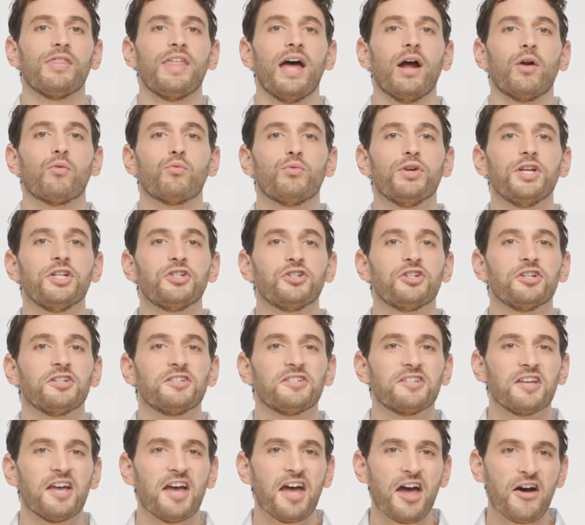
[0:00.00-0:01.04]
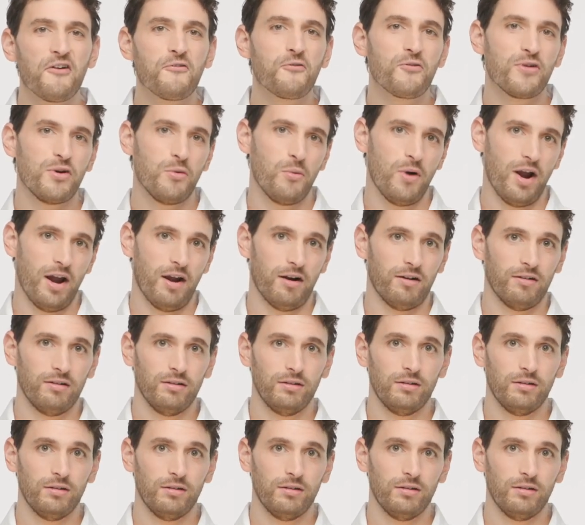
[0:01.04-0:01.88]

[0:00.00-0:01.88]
that reaches everywhere.